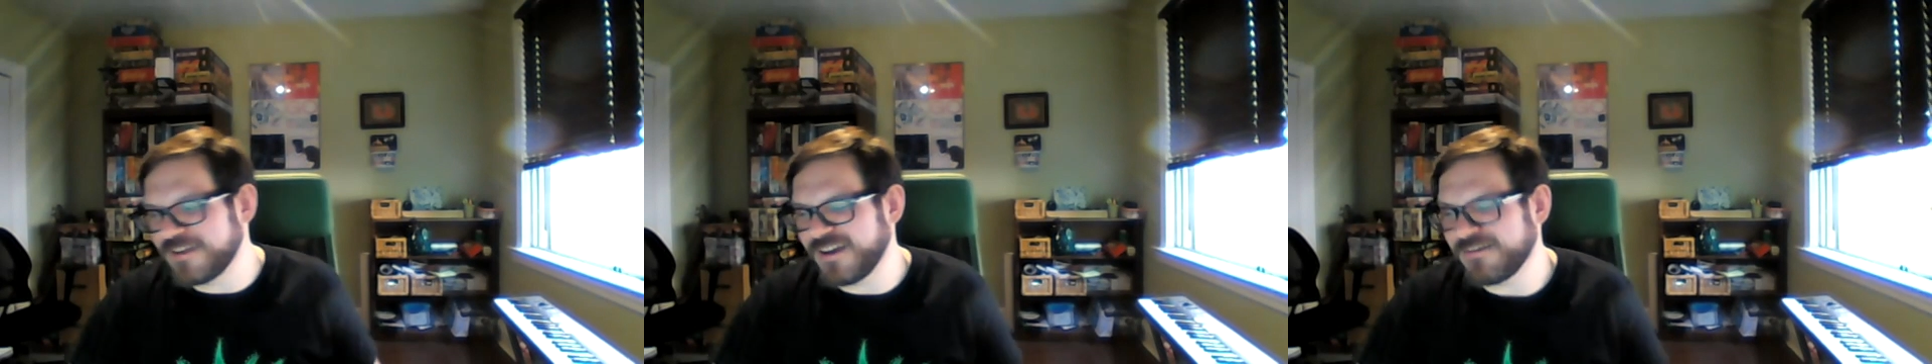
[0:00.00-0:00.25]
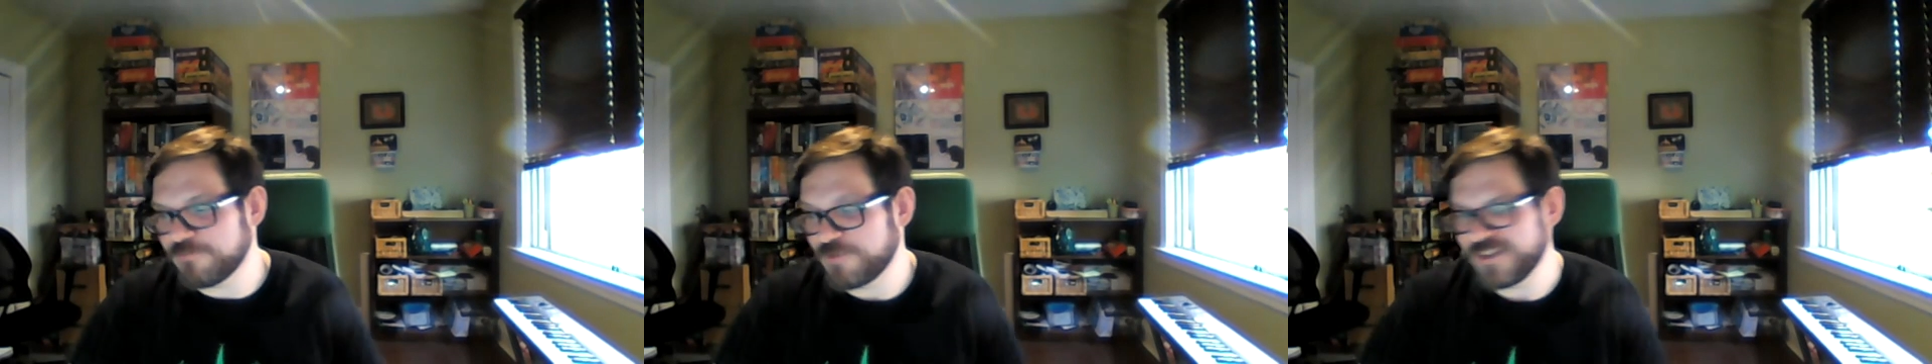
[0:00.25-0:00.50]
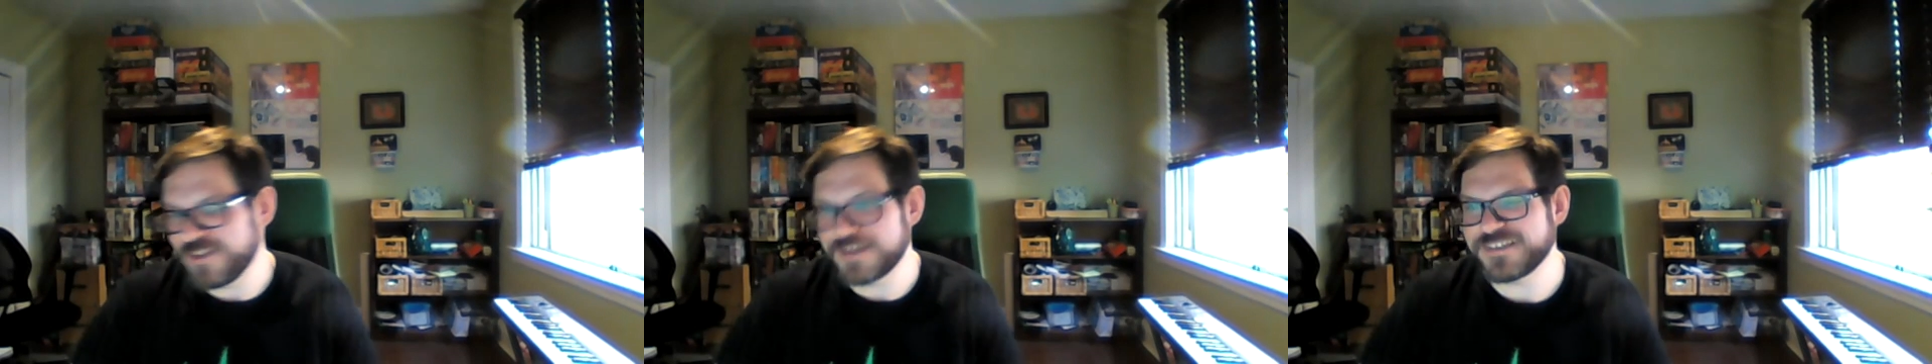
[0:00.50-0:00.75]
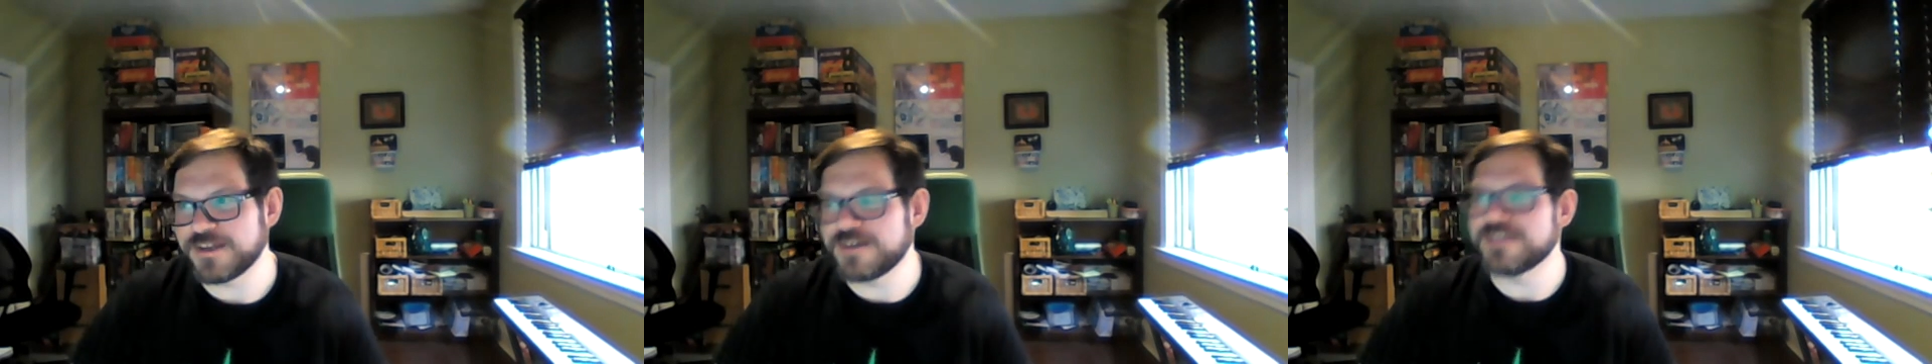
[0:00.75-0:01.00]
really
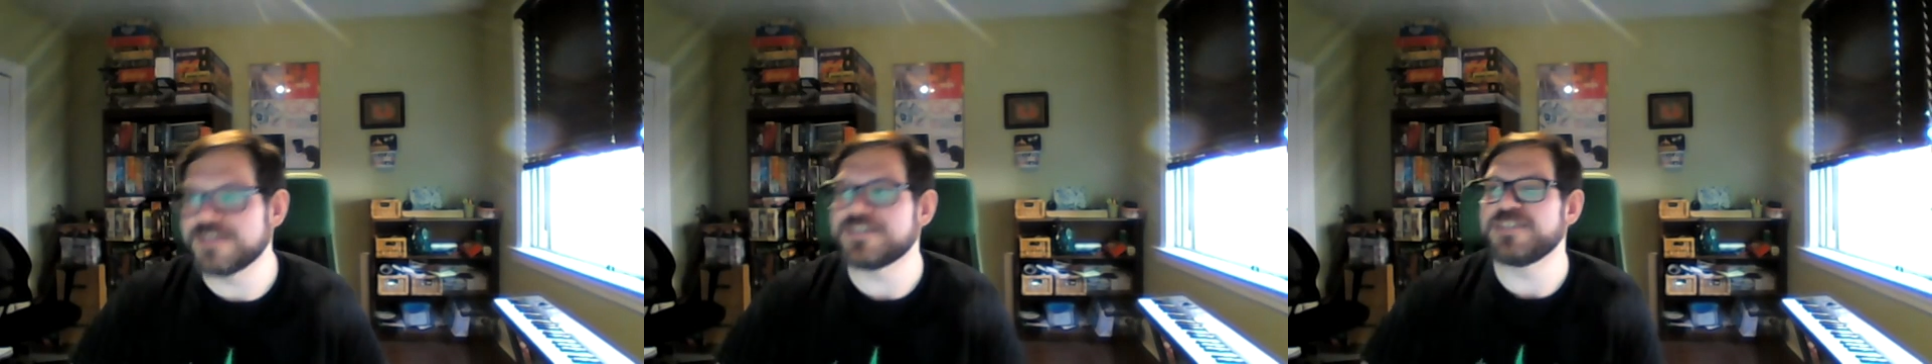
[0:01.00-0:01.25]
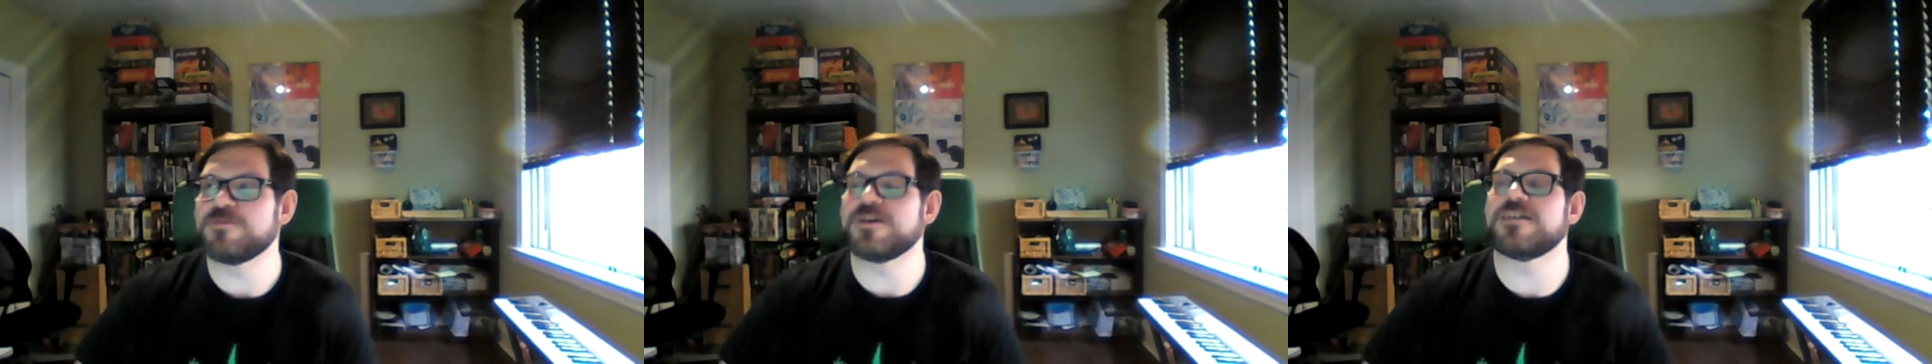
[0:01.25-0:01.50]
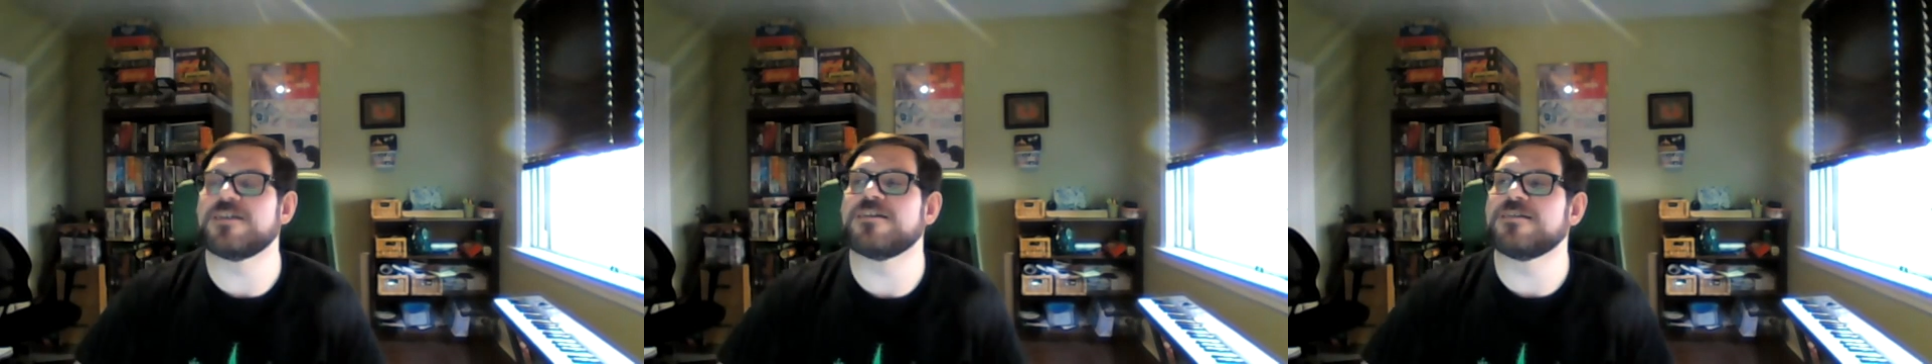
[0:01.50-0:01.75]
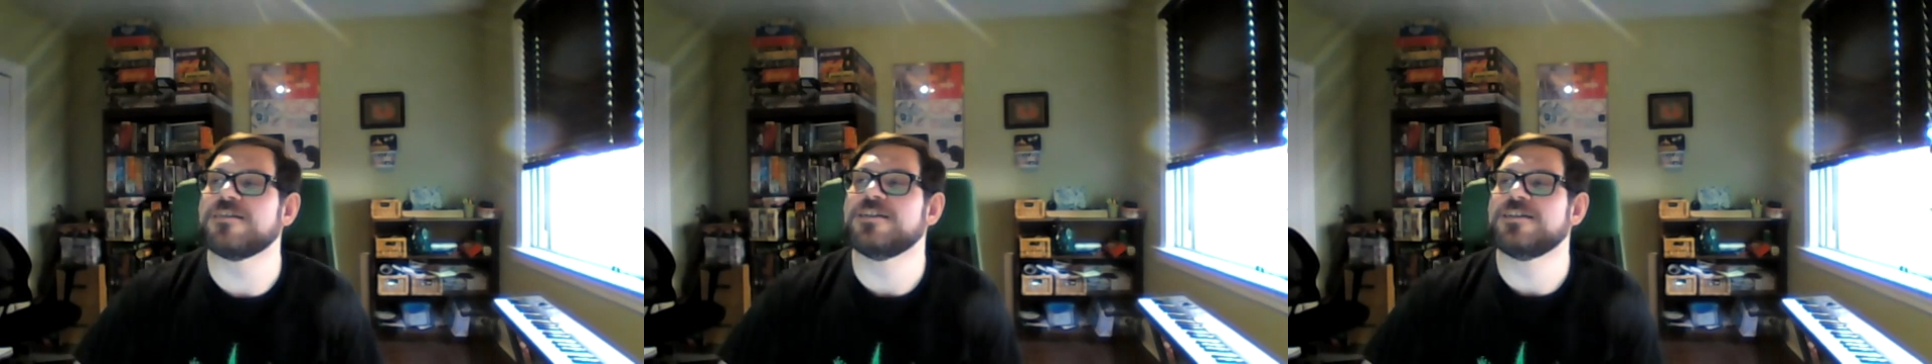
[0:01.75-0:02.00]
excited to see
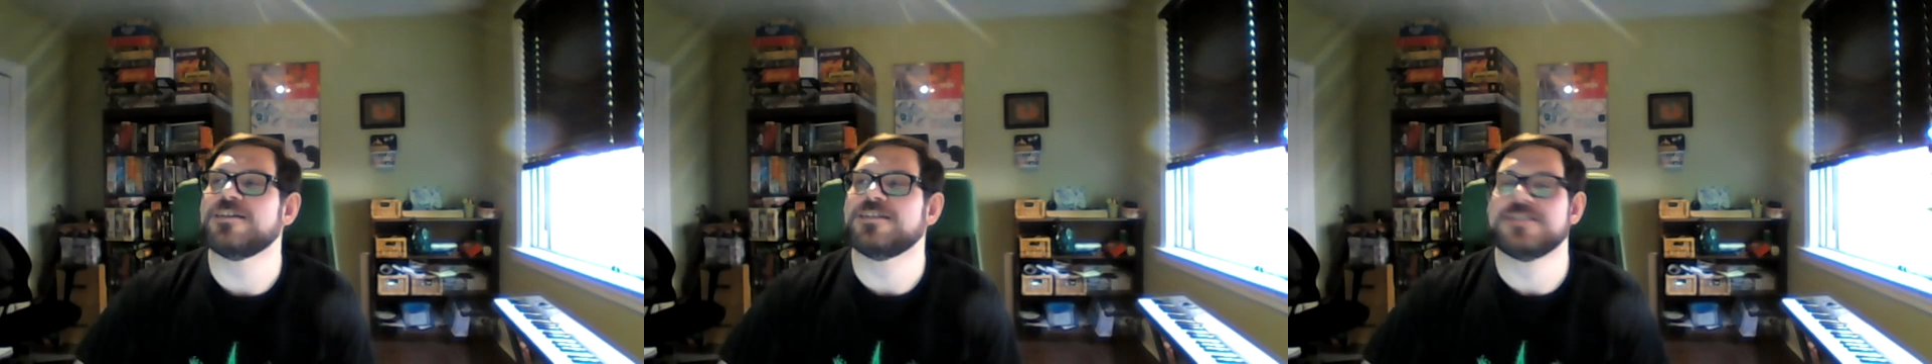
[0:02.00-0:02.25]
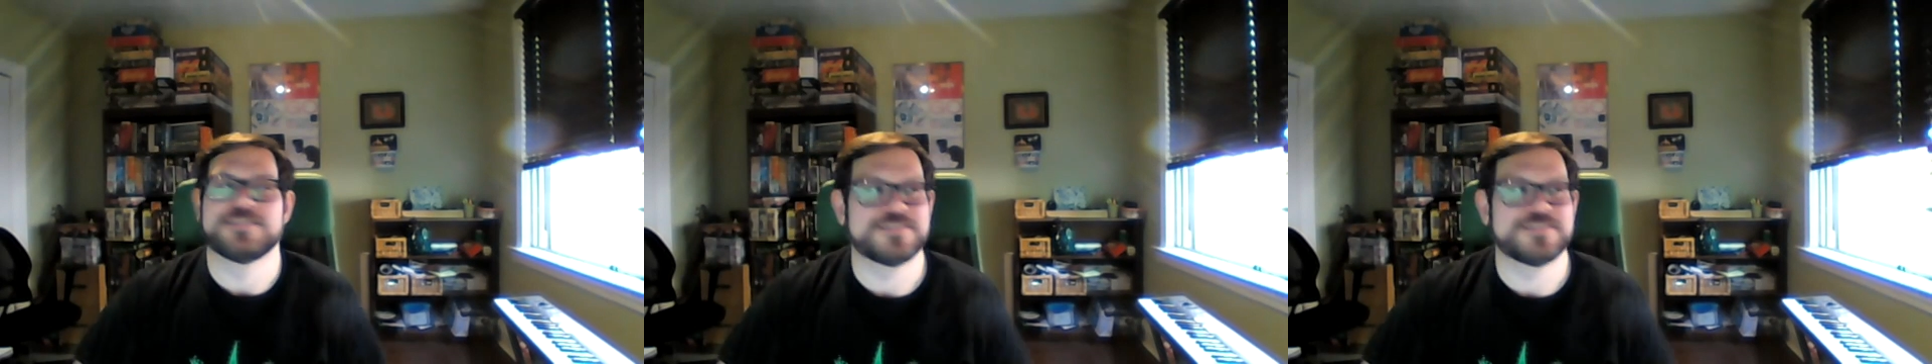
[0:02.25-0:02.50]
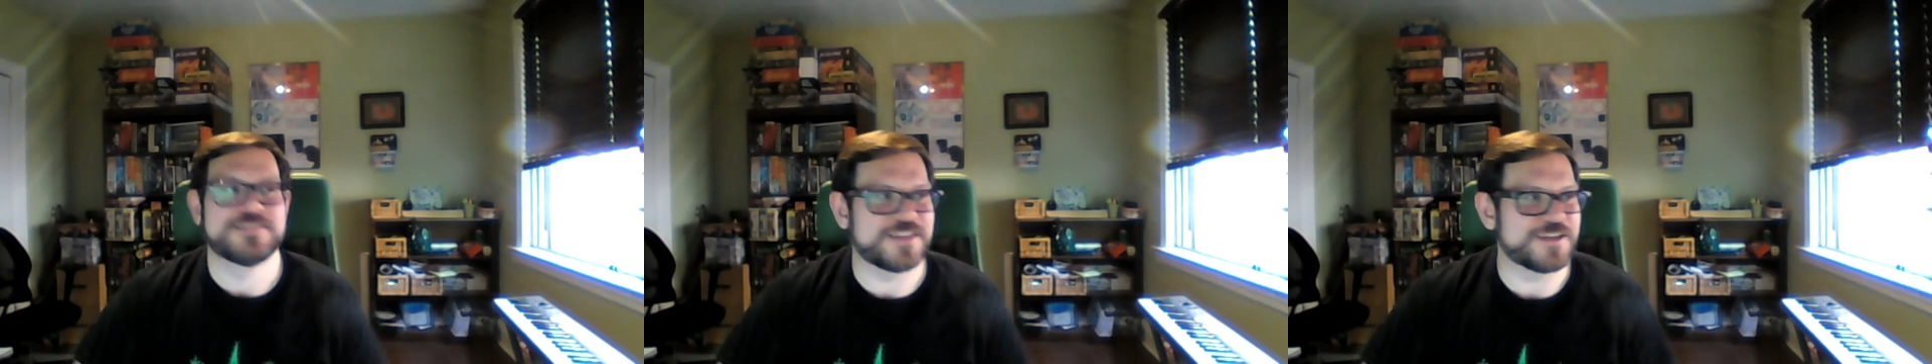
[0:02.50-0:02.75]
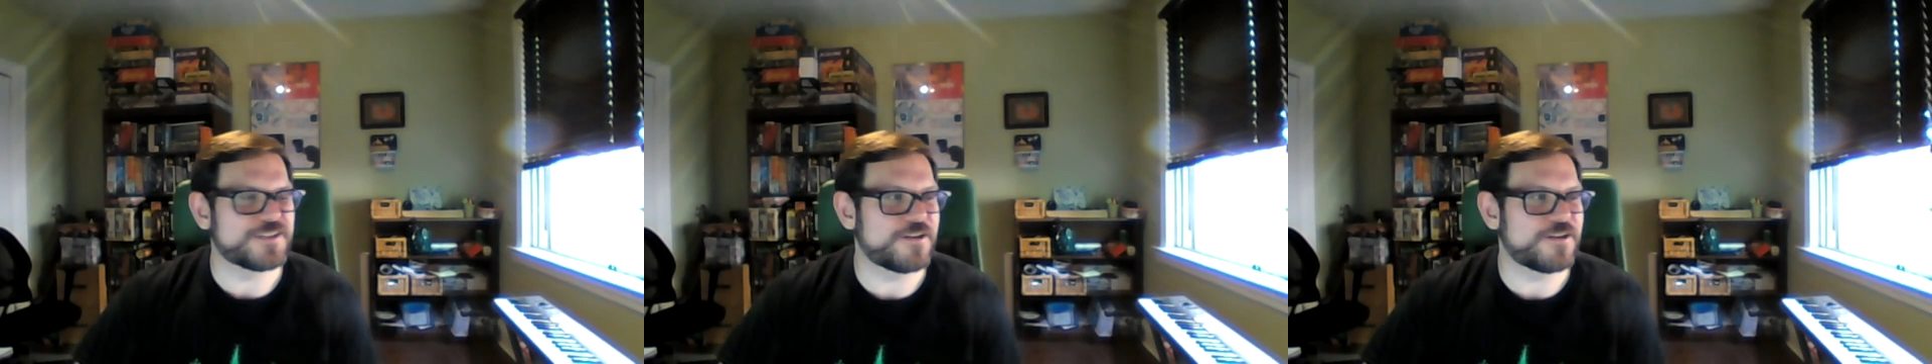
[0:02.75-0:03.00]
where the
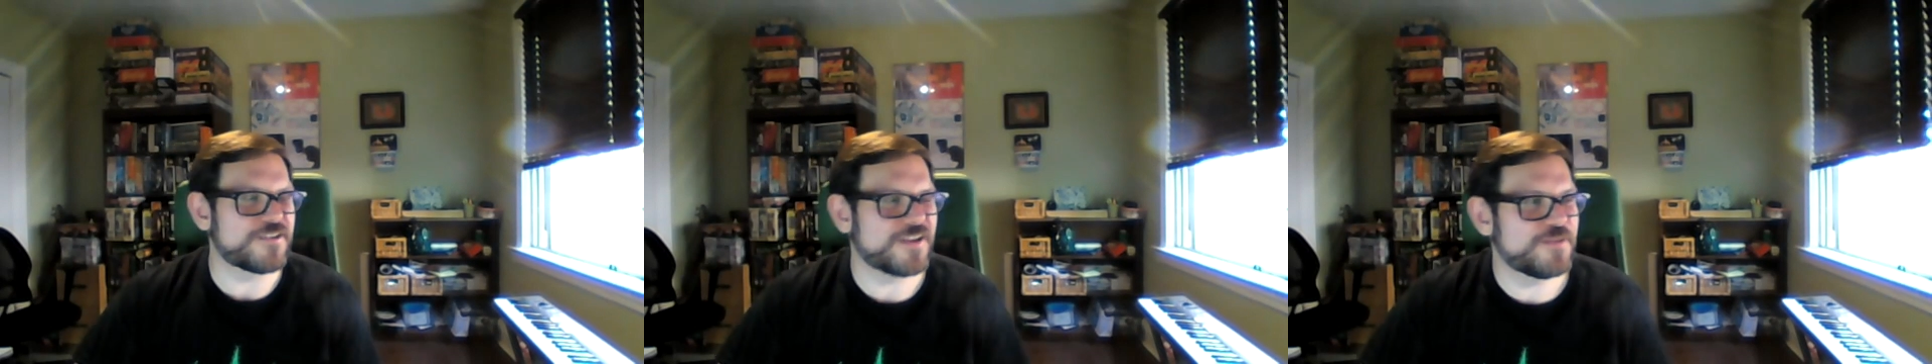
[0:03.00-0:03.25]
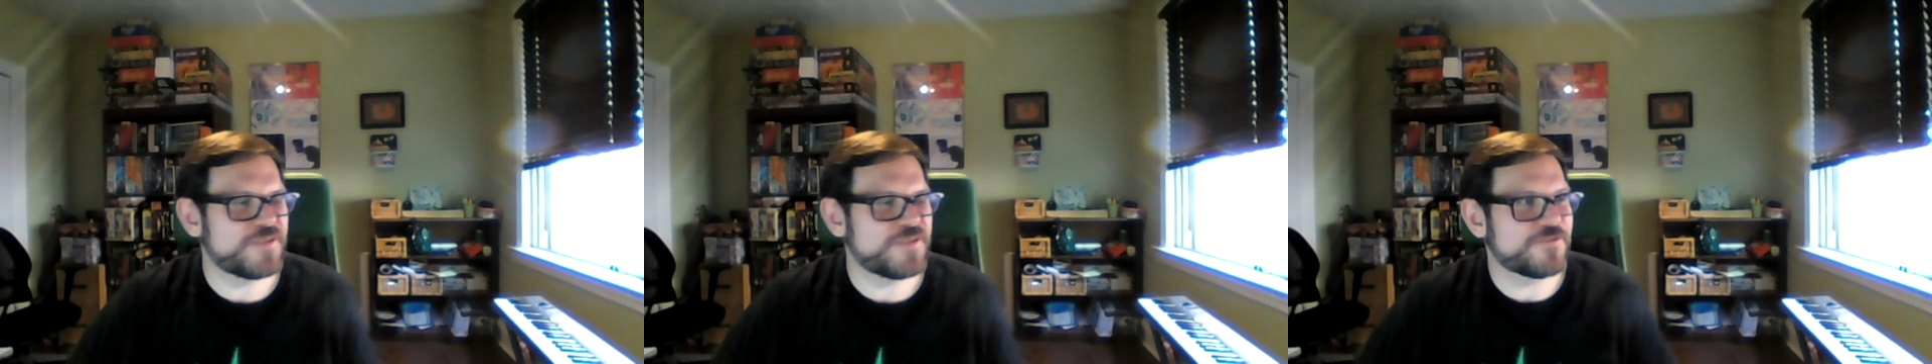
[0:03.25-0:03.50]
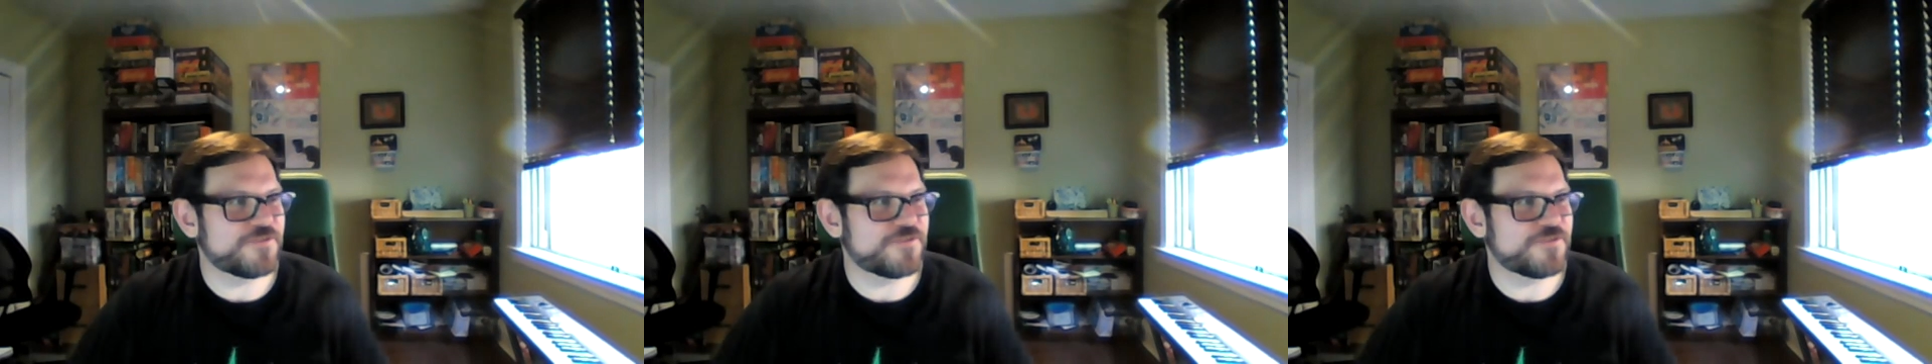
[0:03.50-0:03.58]
Kickstarter campaign